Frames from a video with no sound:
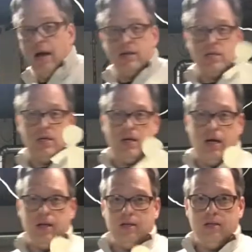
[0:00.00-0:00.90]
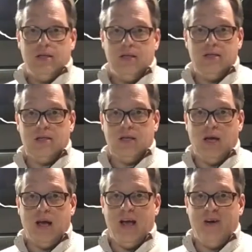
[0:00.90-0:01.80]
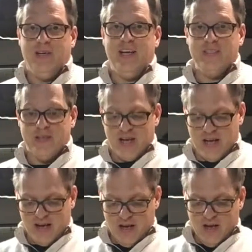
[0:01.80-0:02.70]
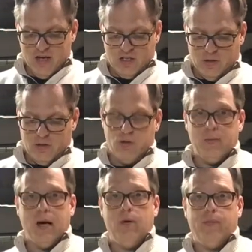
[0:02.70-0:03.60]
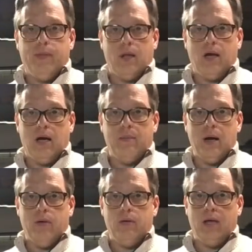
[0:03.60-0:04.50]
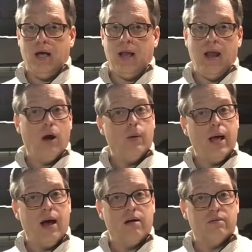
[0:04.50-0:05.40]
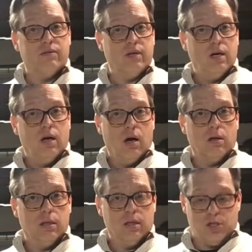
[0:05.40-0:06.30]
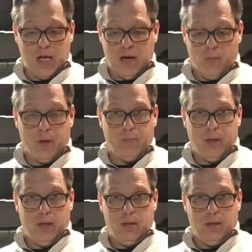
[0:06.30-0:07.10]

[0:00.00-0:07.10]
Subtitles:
actually cut this little guy out yesterday, so I drew him out, cut him out, and now we have our little shadow puppet.